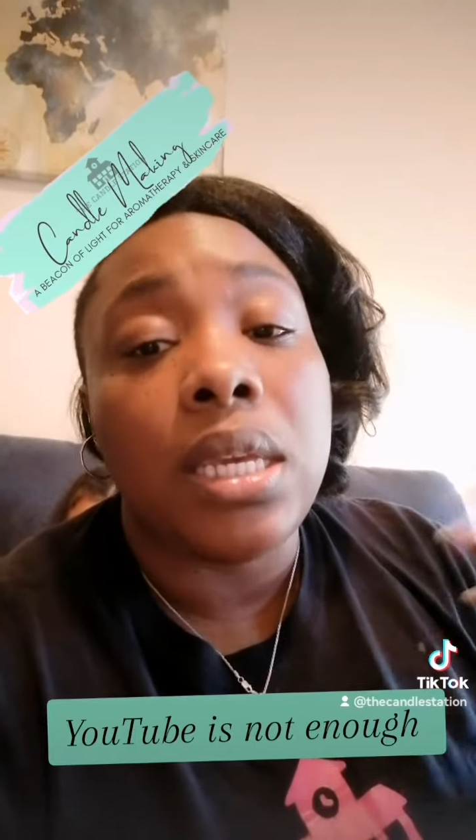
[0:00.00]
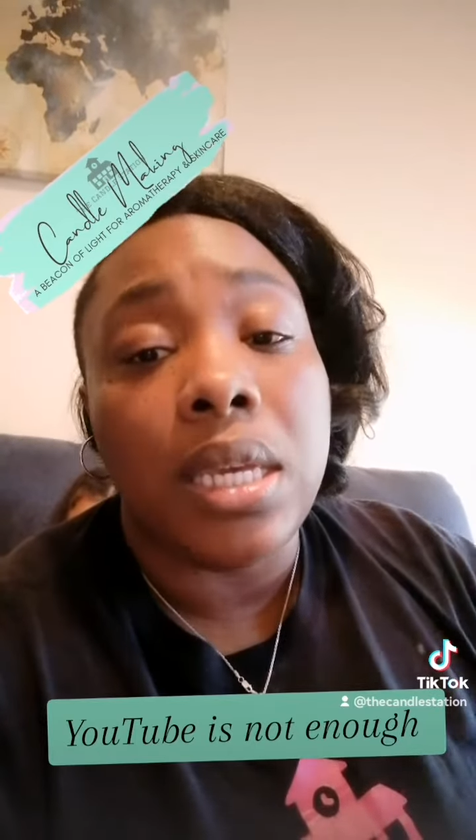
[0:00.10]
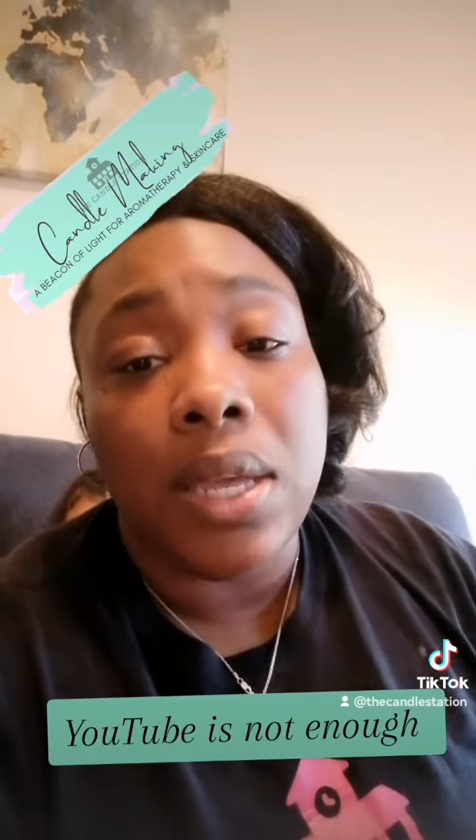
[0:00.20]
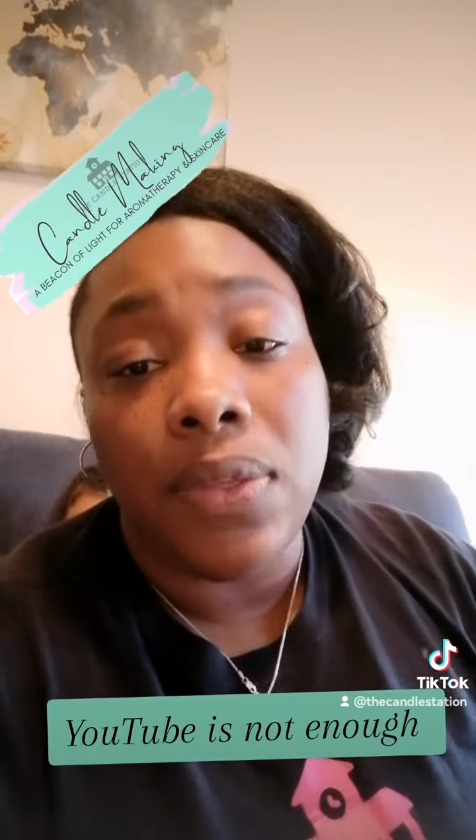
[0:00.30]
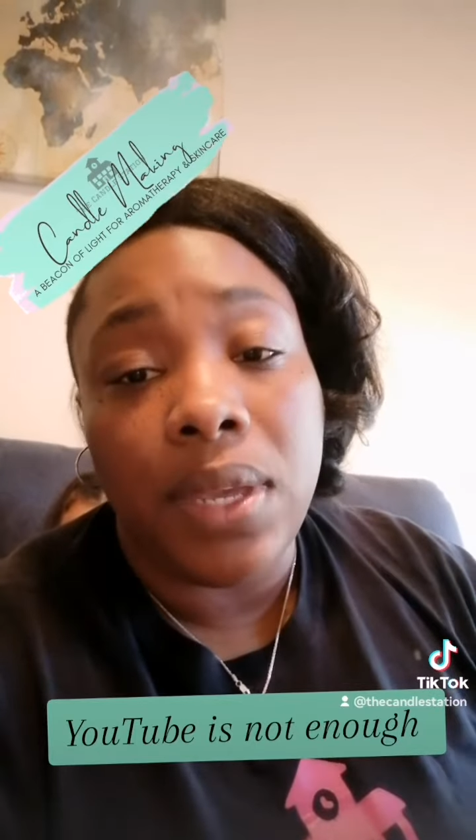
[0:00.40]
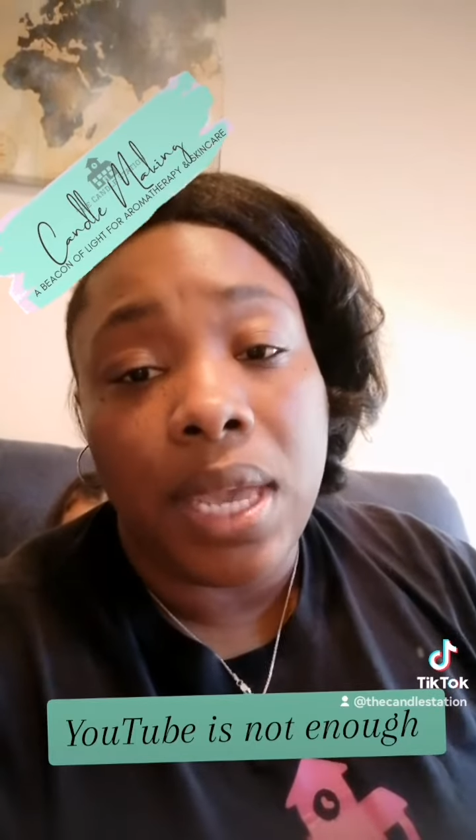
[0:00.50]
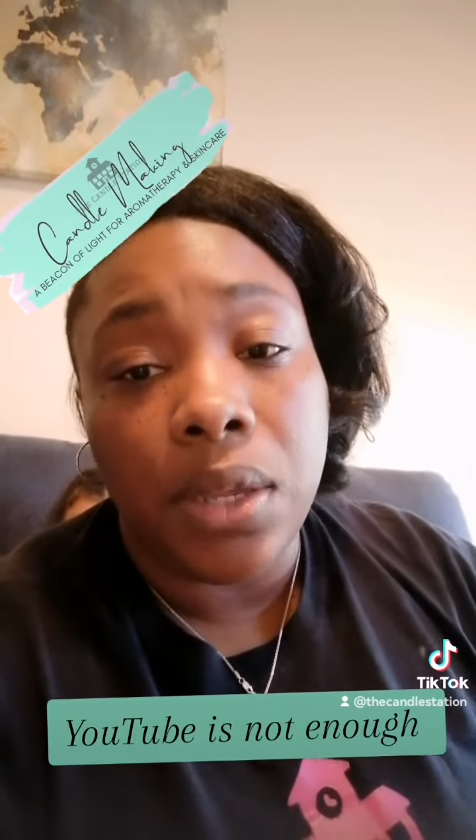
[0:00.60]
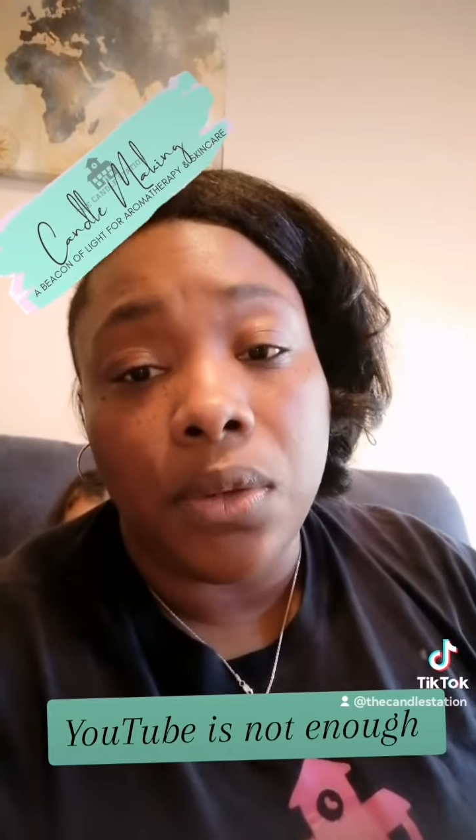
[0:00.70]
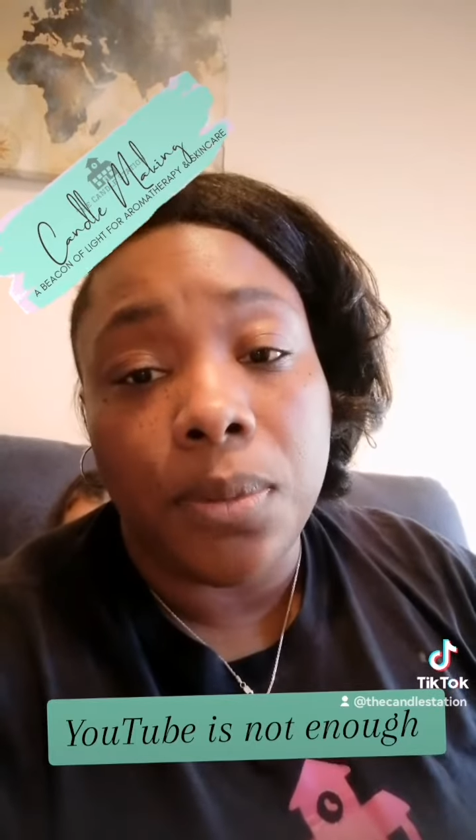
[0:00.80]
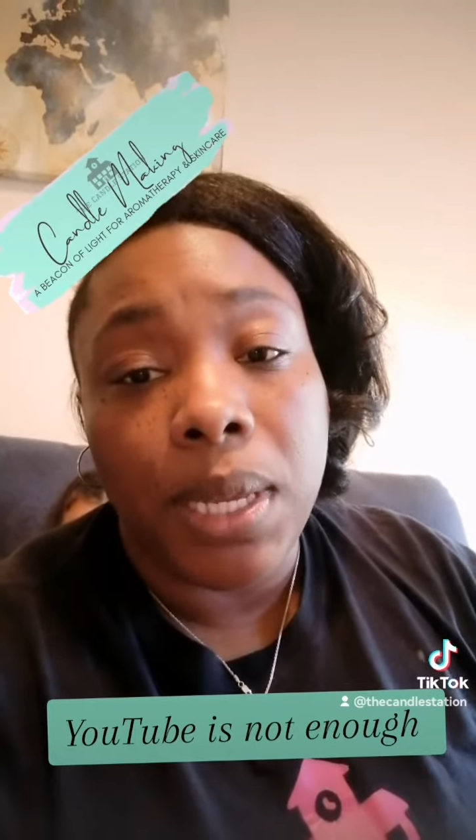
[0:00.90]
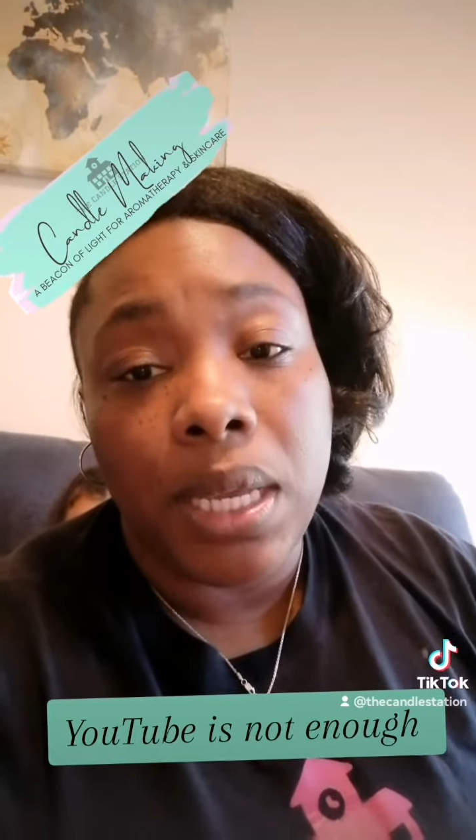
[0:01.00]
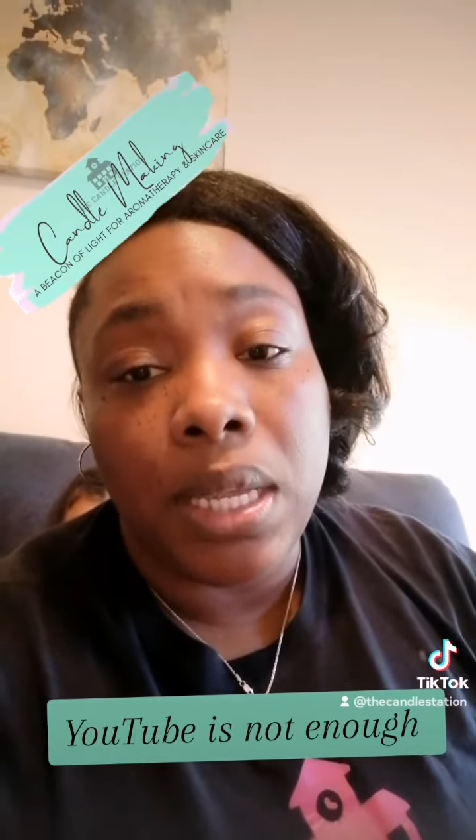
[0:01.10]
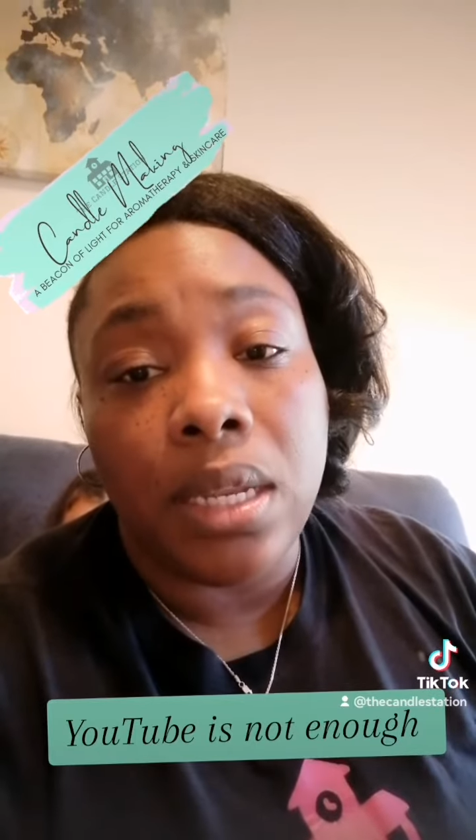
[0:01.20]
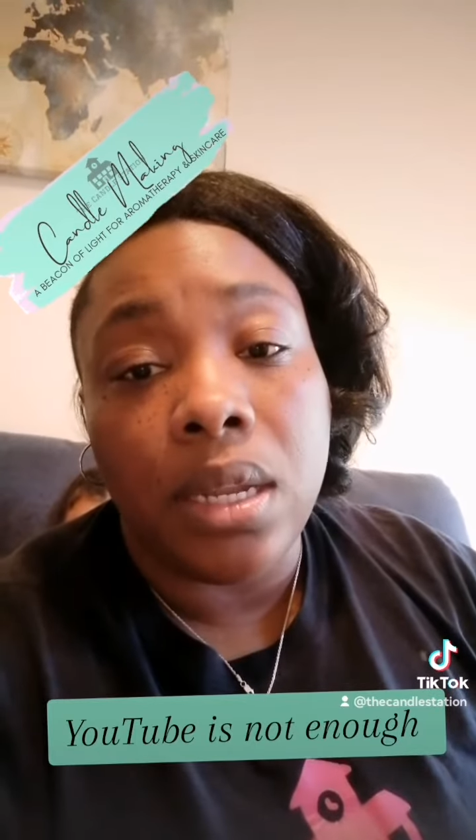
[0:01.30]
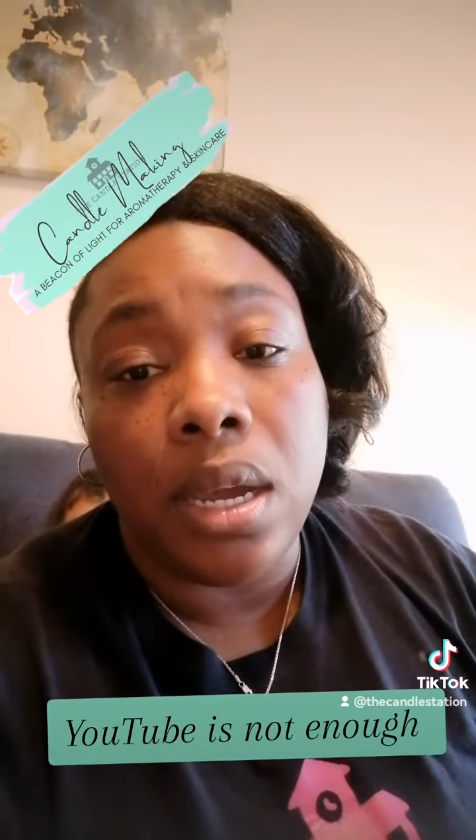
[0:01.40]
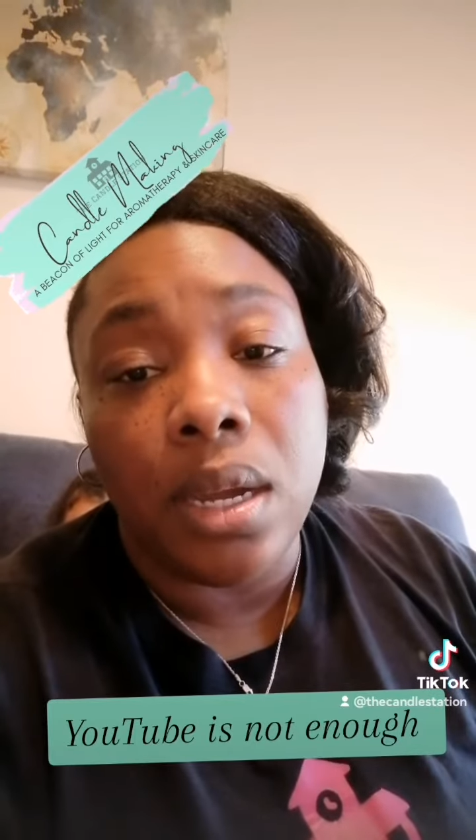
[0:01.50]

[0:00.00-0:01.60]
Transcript: get the candle making